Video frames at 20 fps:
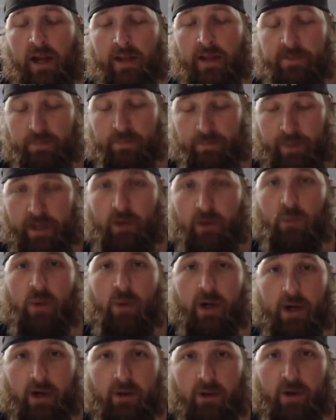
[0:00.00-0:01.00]
it's a big
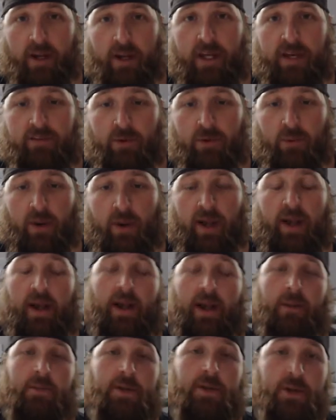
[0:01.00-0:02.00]
WinnerCoin giveaway,
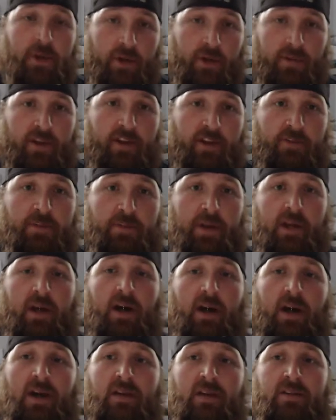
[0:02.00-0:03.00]
and I'm doing this
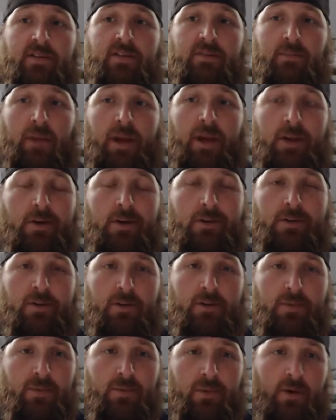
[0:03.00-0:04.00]
because my
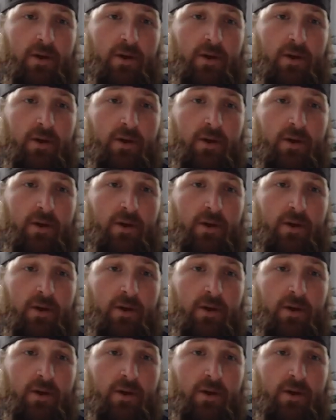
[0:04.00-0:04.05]
YouTube,